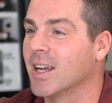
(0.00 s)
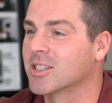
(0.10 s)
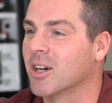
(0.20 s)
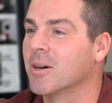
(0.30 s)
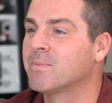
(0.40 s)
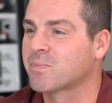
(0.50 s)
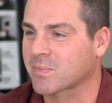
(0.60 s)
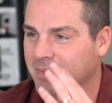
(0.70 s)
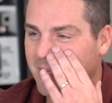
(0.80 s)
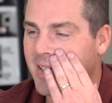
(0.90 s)
I did. So,
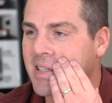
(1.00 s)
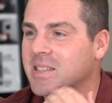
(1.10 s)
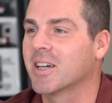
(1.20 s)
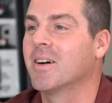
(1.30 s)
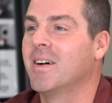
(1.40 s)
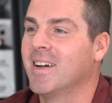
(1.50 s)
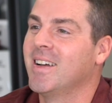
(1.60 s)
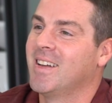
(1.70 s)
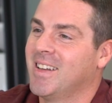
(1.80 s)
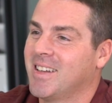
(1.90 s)
you know what? I was actually
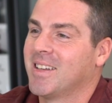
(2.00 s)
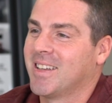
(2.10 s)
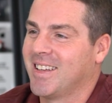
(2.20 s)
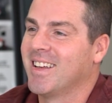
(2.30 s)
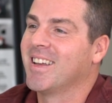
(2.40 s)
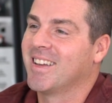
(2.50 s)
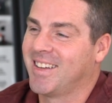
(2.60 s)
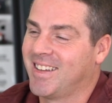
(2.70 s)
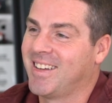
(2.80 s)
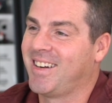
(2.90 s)
looking at it because, I
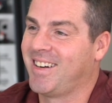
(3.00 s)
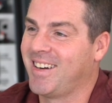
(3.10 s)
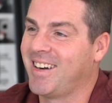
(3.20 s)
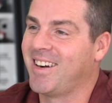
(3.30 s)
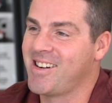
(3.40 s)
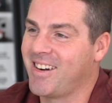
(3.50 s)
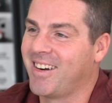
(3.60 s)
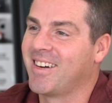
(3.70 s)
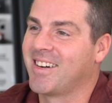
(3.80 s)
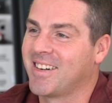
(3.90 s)
get so busy now I
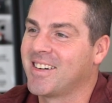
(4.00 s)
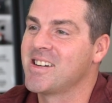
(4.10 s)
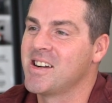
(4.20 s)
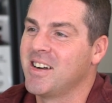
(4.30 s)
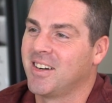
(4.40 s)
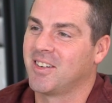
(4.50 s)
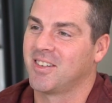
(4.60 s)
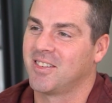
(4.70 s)
can't even go in there like I